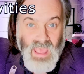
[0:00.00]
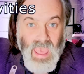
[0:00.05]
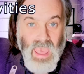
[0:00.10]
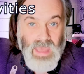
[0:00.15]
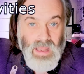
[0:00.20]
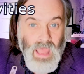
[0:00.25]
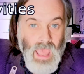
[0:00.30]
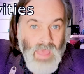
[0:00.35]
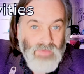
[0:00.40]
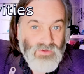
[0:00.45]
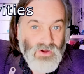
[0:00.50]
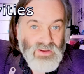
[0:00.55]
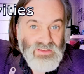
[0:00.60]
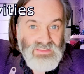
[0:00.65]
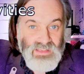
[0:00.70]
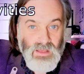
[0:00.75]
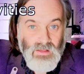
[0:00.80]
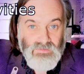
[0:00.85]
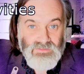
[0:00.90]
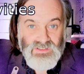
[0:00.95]
and have
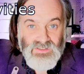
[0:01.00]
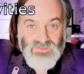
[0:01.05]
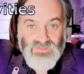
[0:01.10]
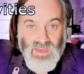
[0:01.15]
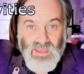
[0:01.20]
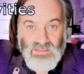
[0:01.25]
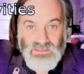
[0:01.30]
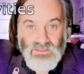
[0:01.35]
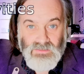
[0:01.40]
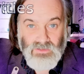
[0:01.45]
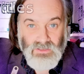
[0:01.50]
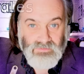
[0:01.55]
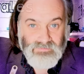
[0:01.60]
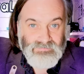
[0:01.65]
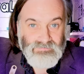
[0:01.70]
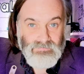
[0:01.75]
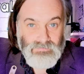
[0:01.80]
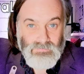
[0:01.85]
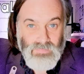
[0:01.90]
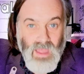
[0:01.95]
ourselves a
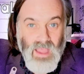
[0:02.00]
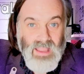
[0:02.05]
festival.